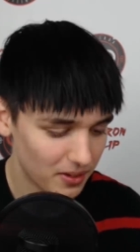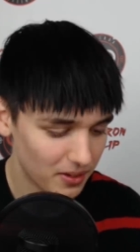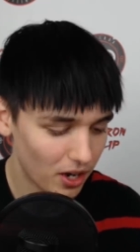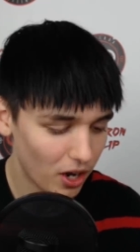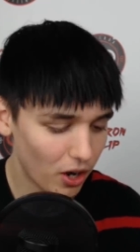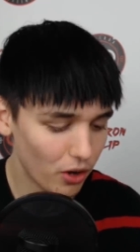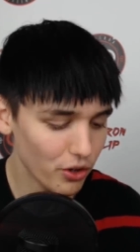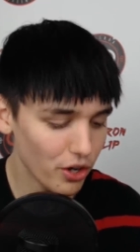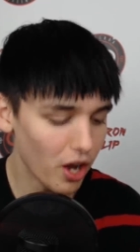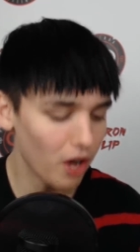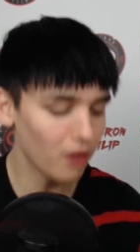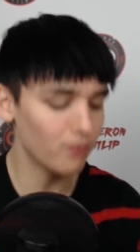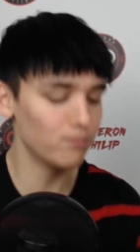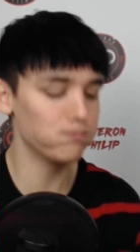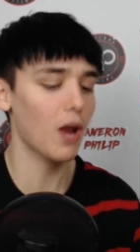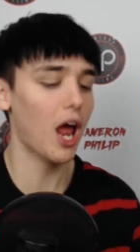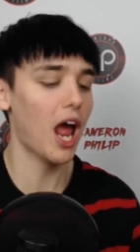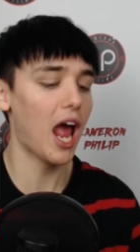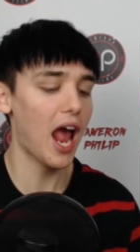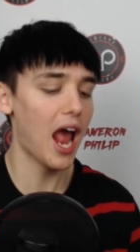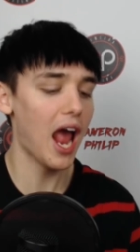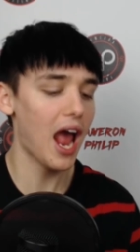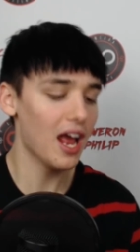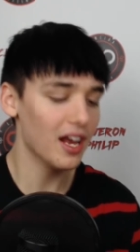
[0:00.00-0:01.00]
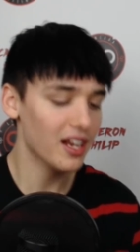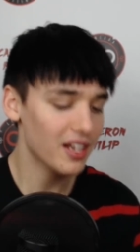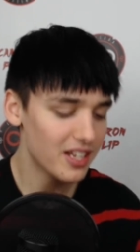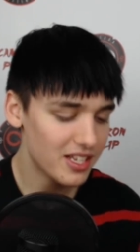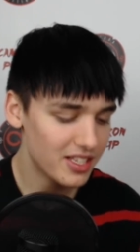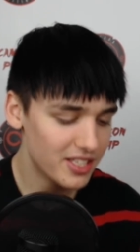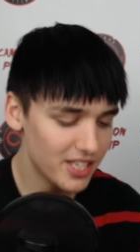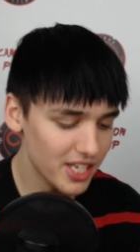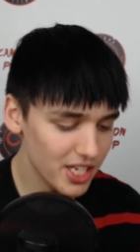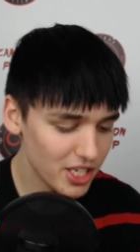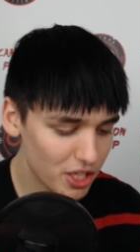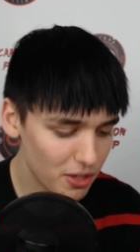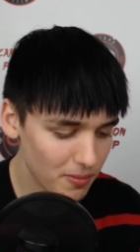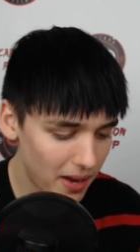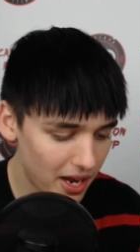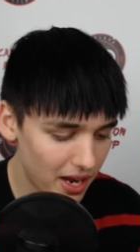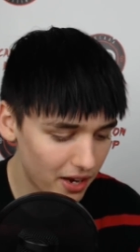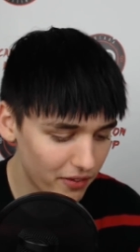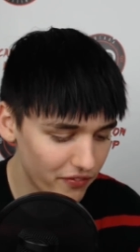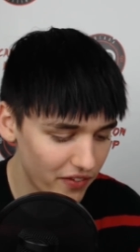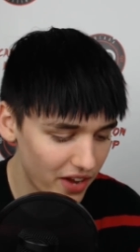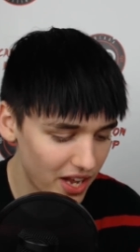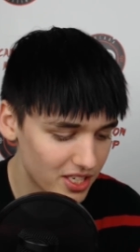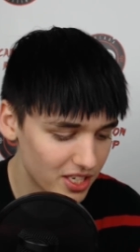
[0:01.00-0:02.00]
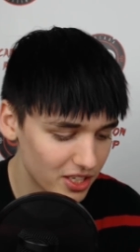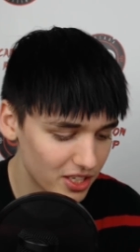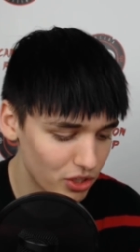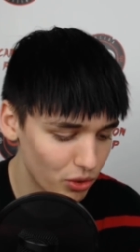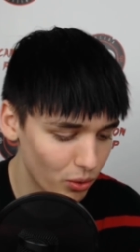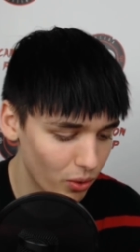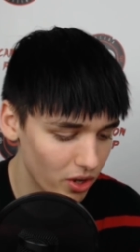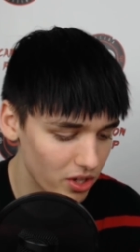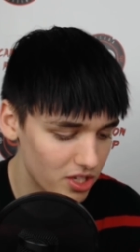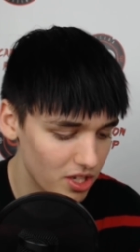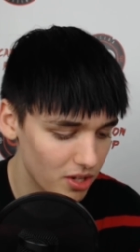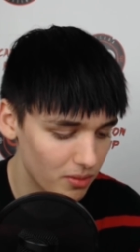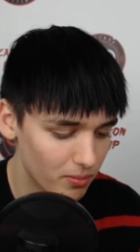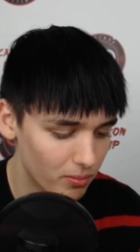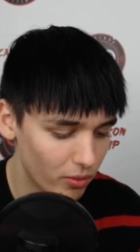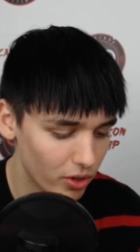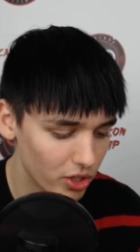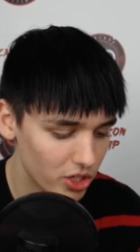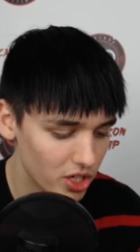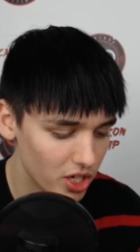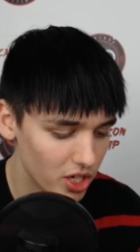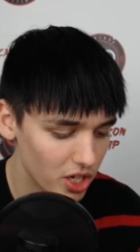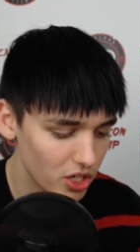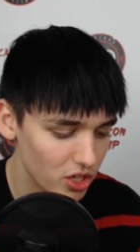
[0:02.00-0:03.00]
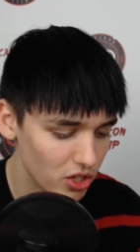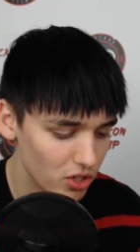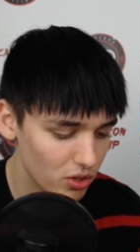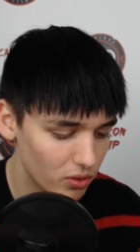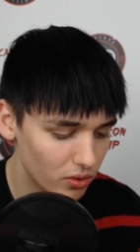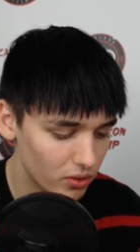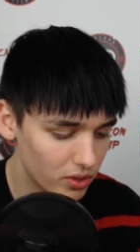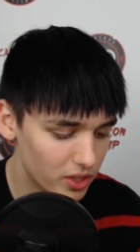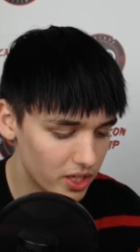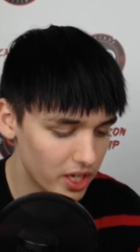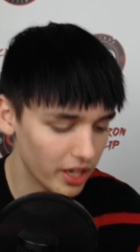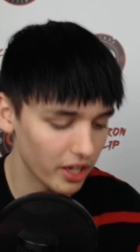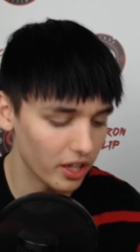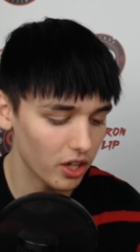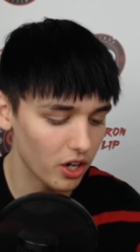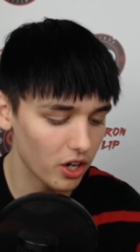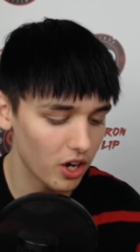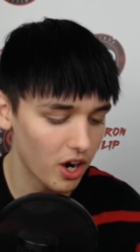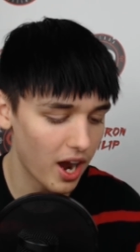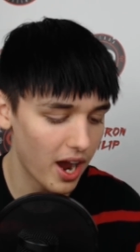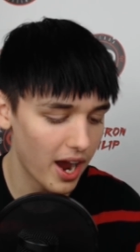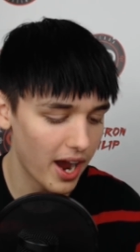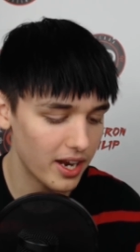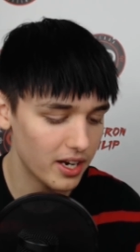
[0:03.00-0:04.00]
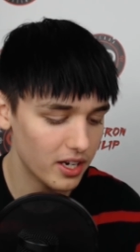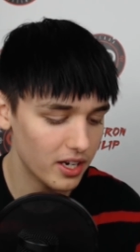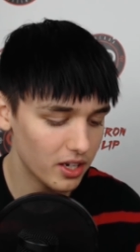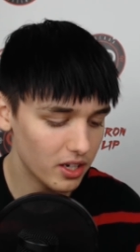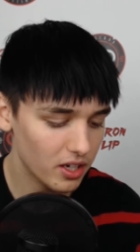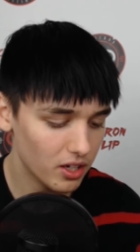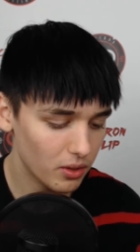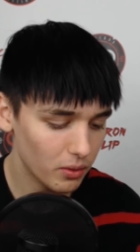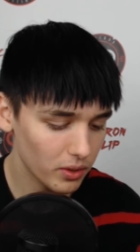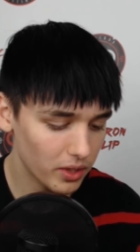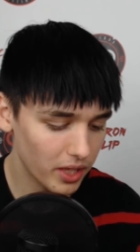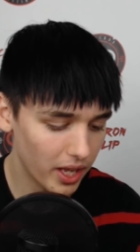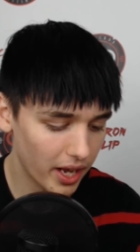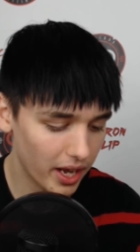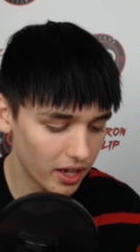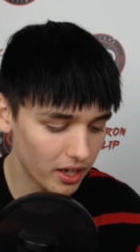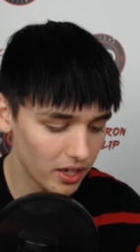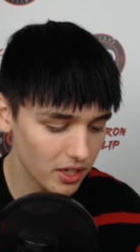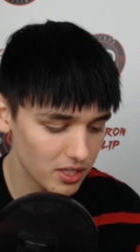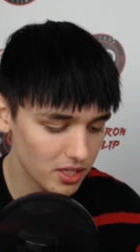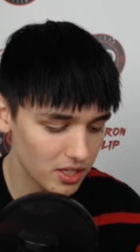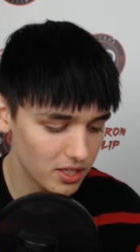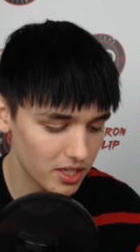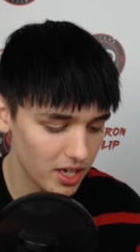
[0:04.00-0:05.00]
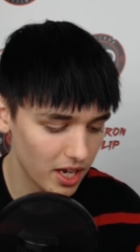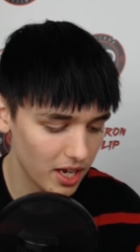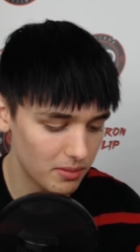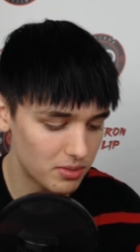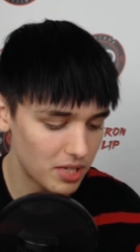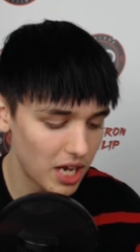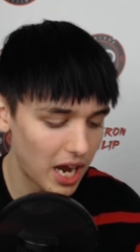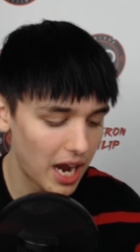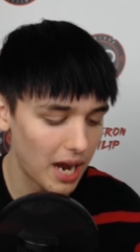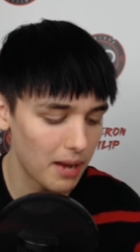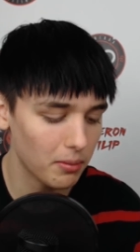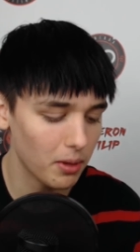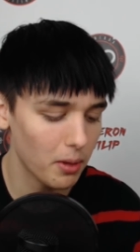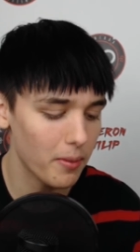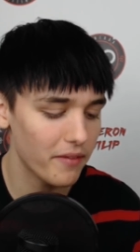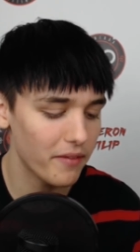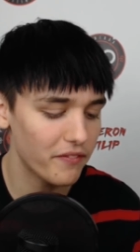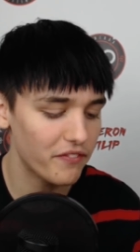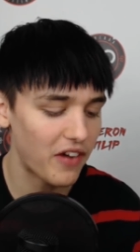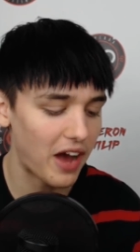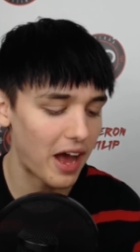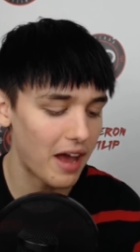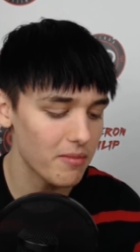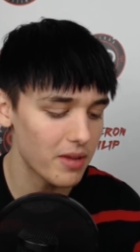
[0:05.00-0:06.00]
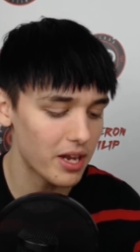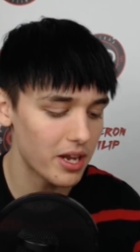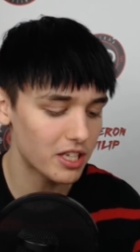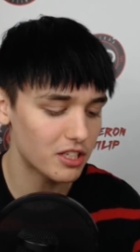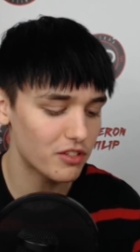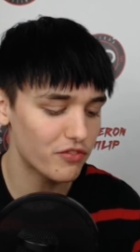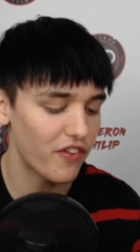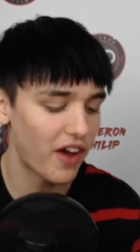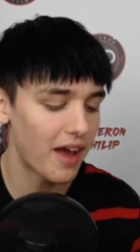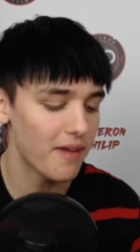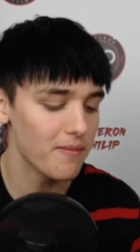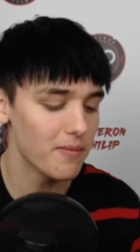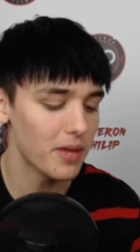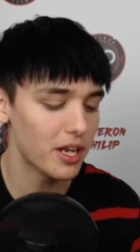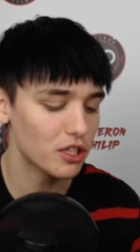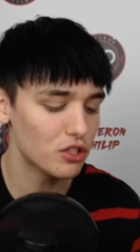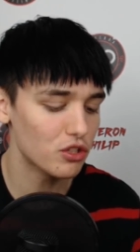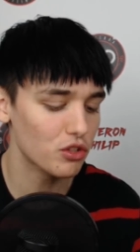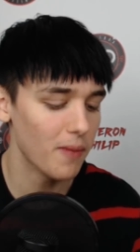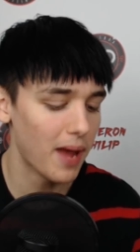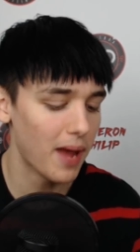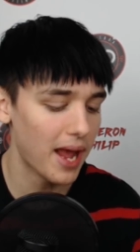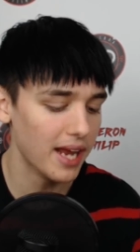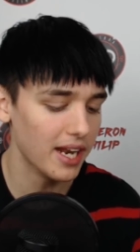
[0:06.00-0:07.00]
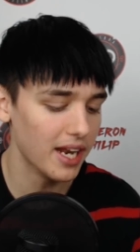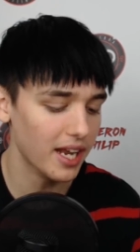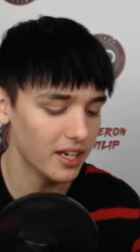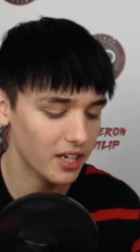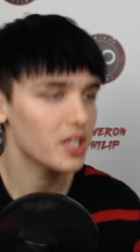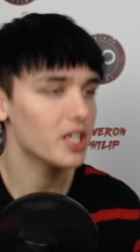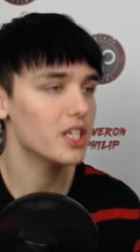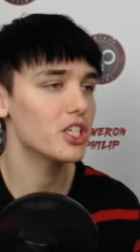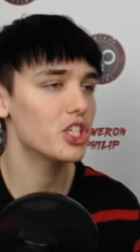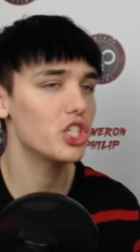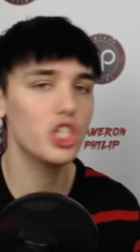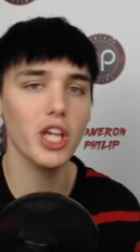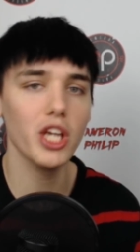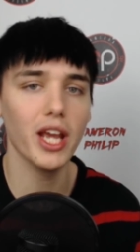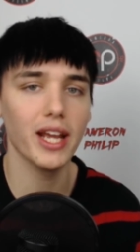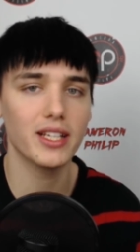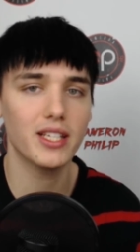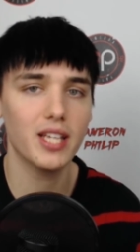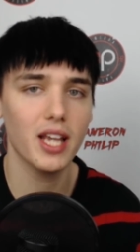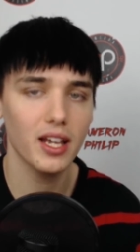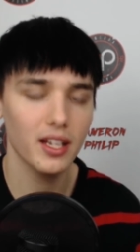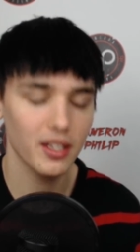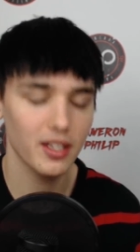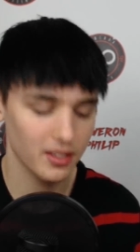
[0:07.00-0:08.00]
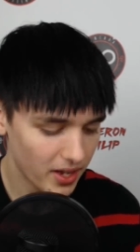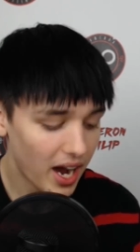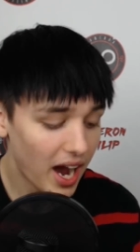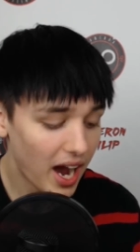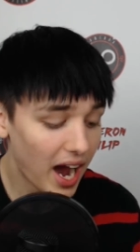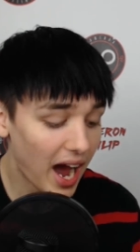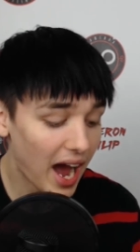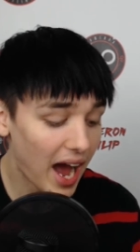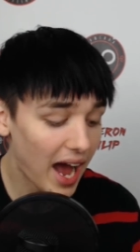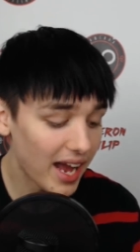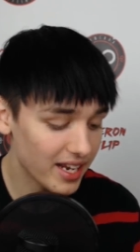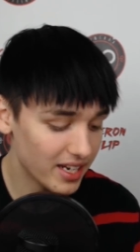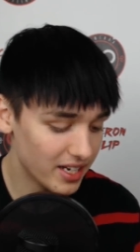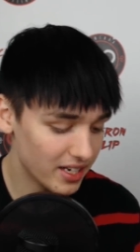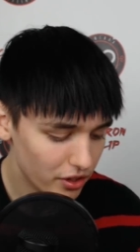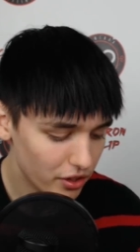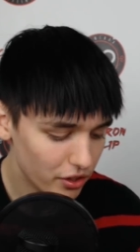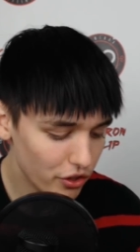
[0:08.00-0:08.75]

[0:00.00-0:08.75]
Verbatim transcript: Oh no, bleh! Sees the man advancing towards him. What should he do? Kill or hide? What the hell is this game? Time limit, five minutes, five minutes remaining. Shit! Hide!